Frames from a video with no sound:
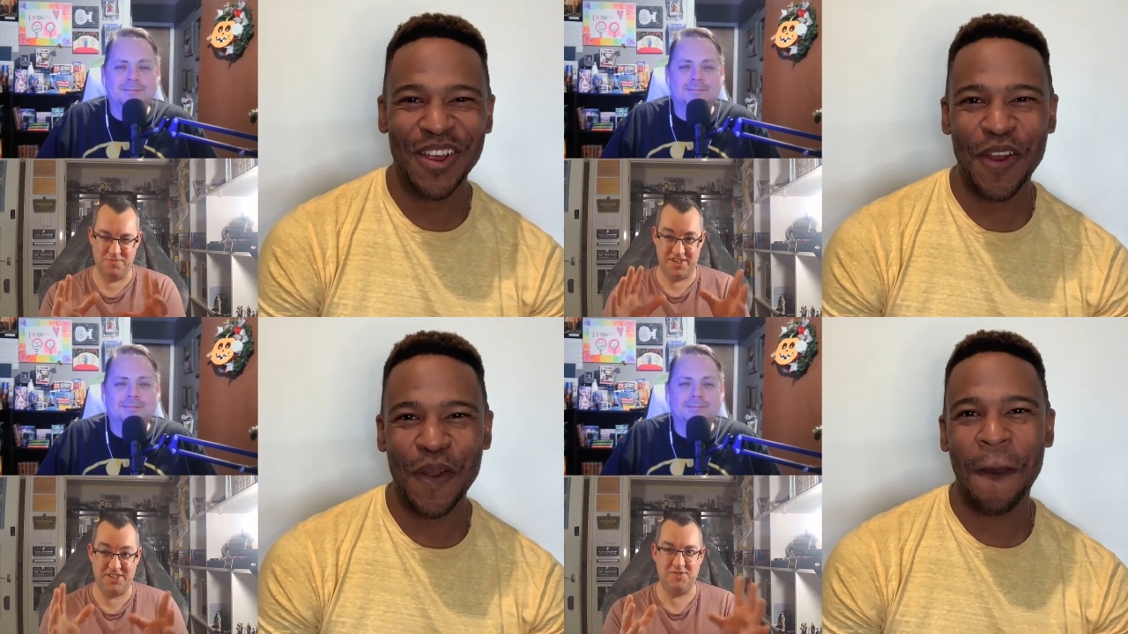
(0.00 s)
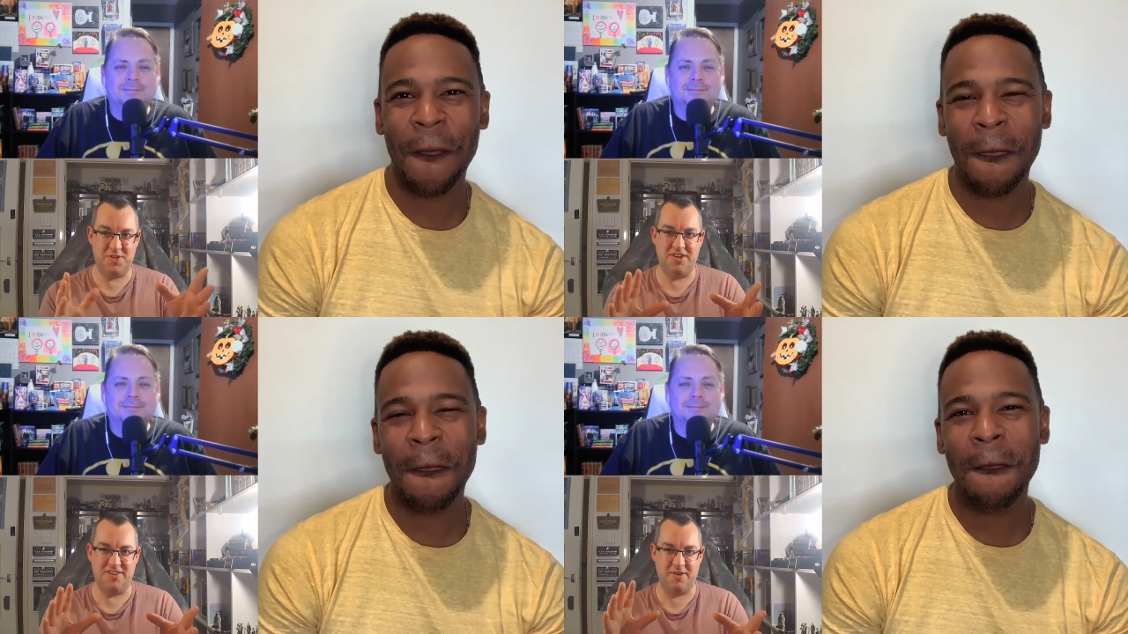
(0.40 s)
Speaker 1: did you
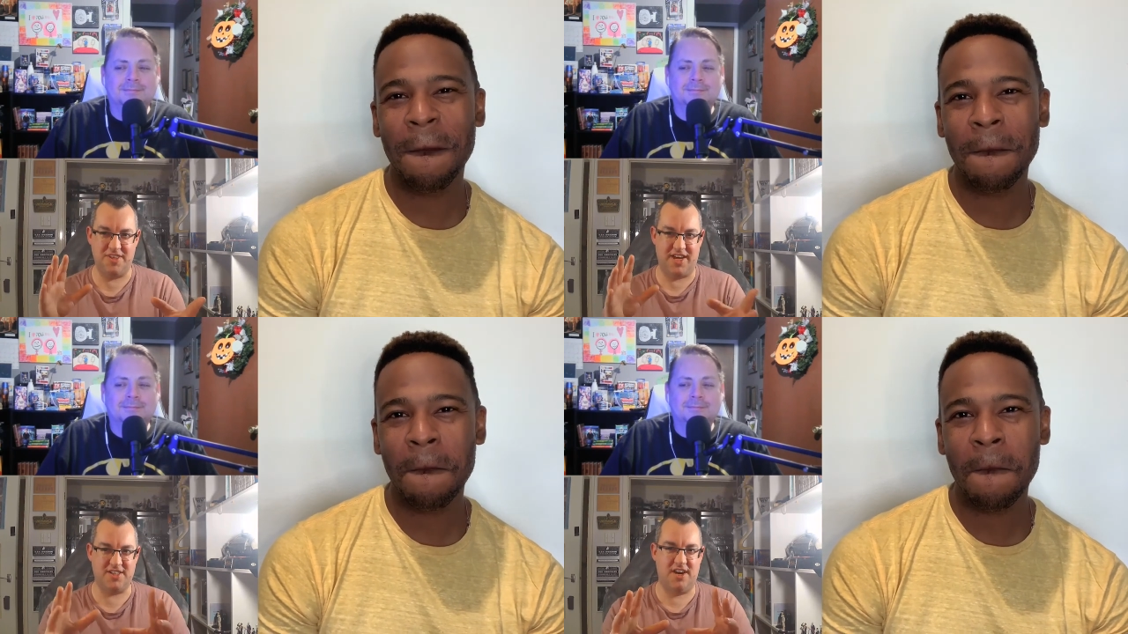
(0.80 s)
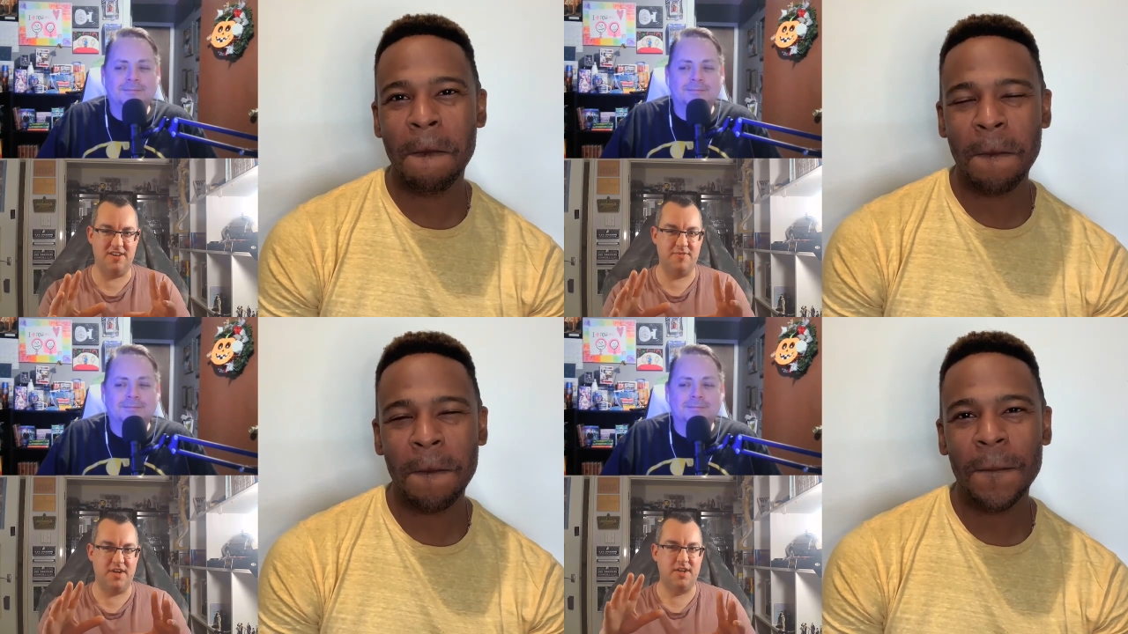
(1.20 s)
do anything with that to
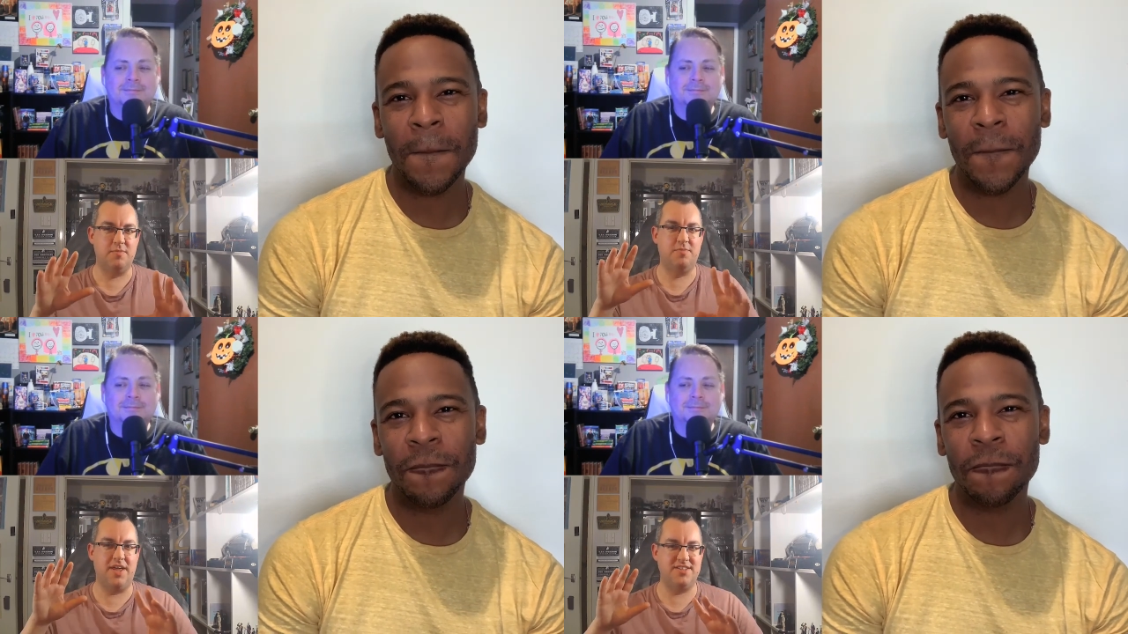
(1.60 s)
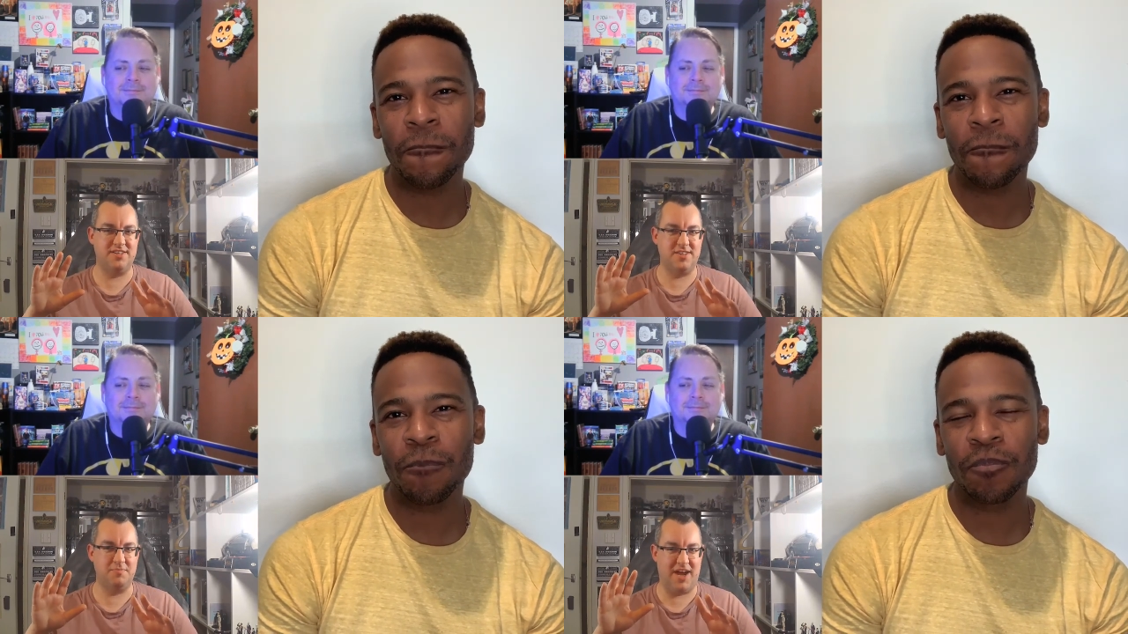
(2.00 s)
kind of blend
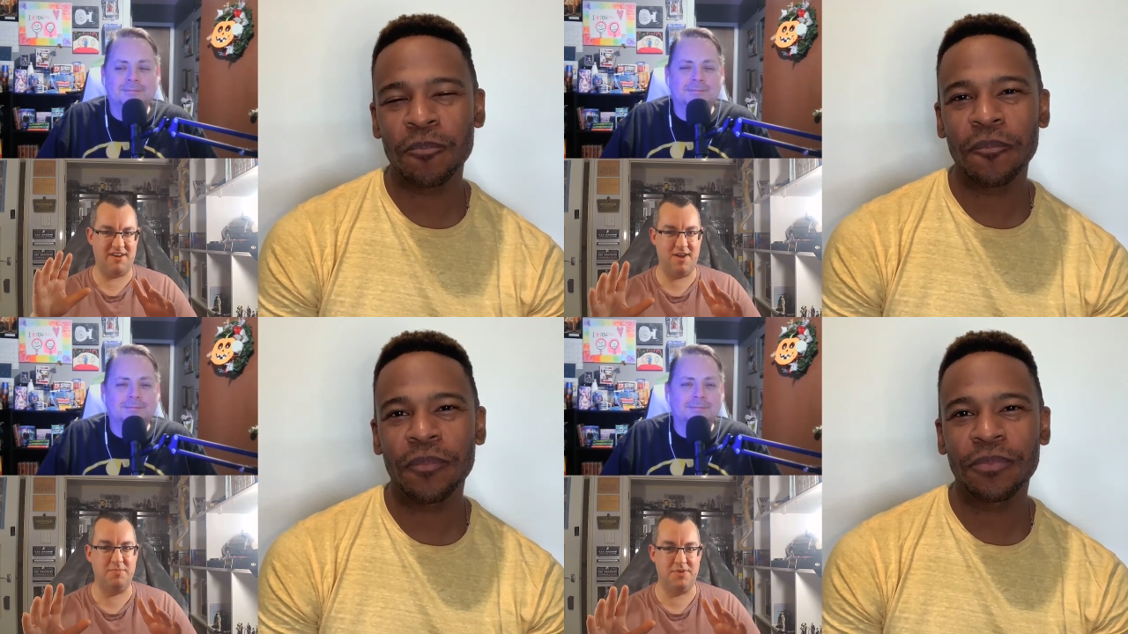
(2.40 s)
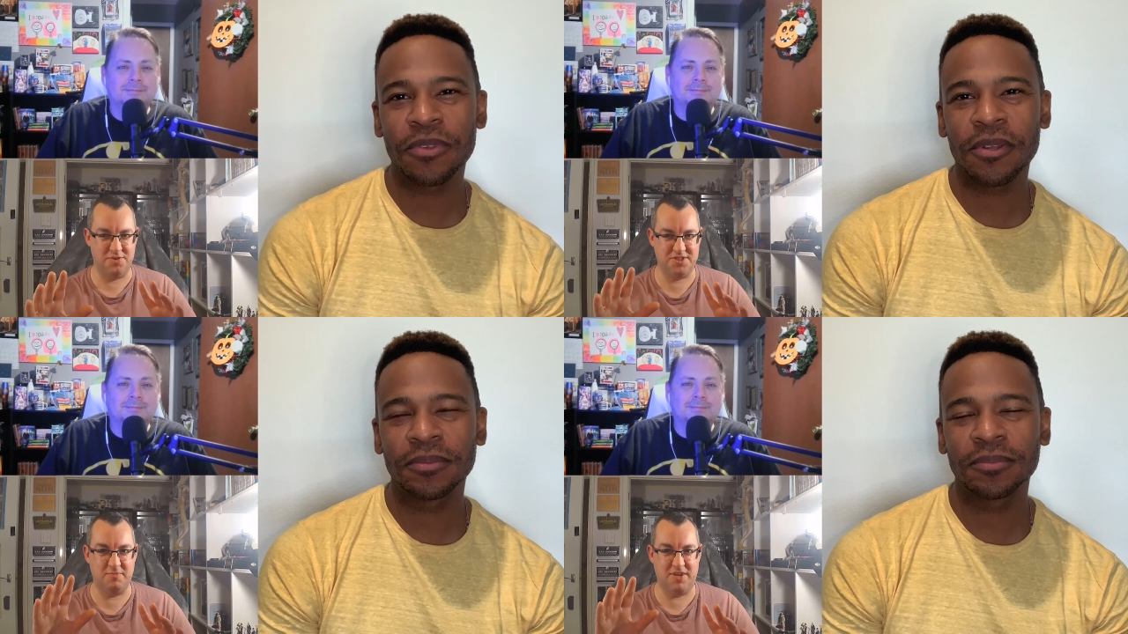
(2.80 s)
into the background, but
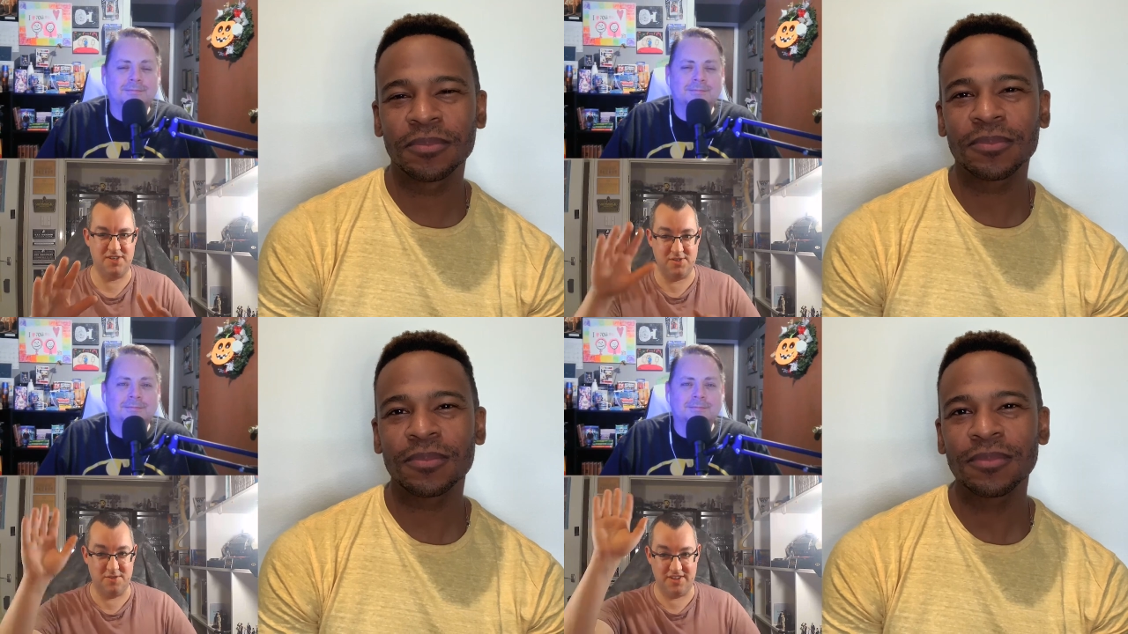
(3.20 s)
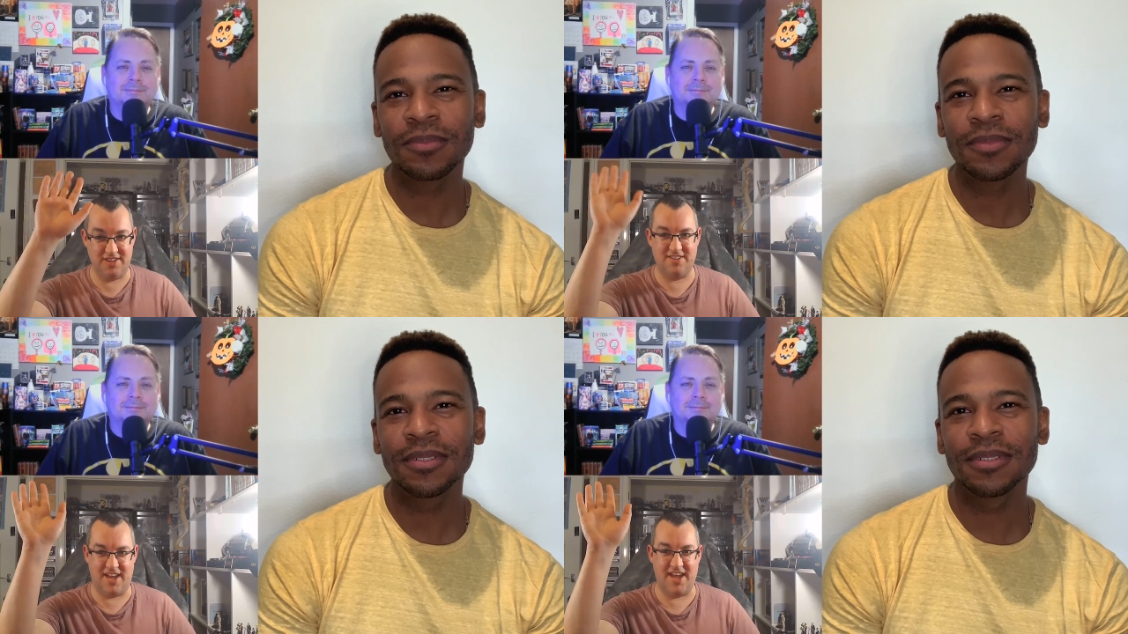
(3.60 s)
also make sure
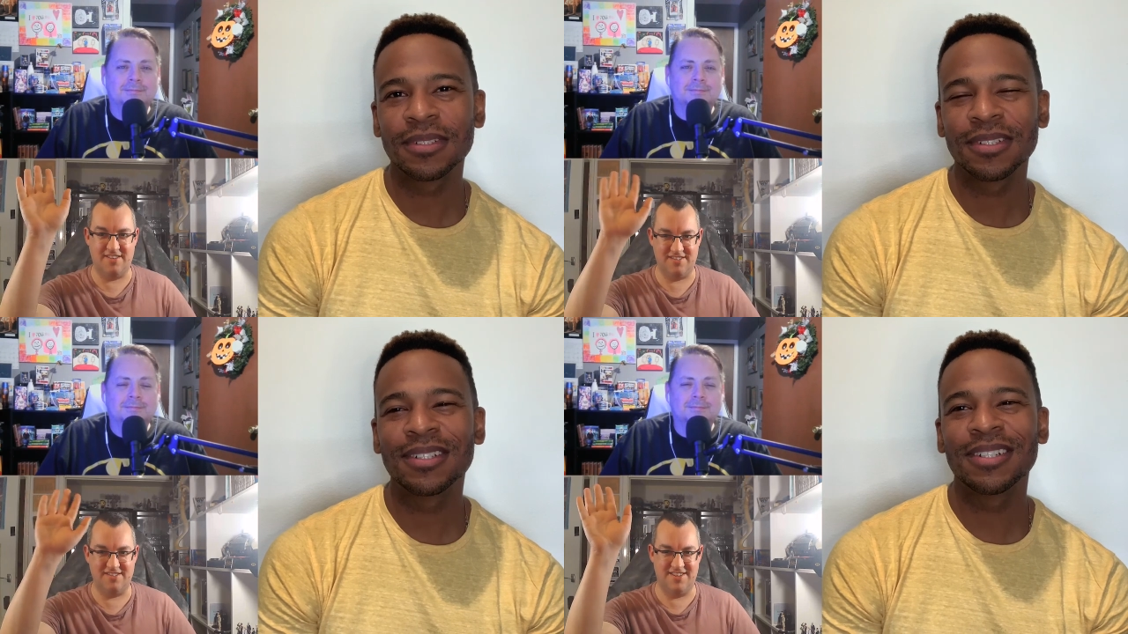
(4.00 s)
that, hey,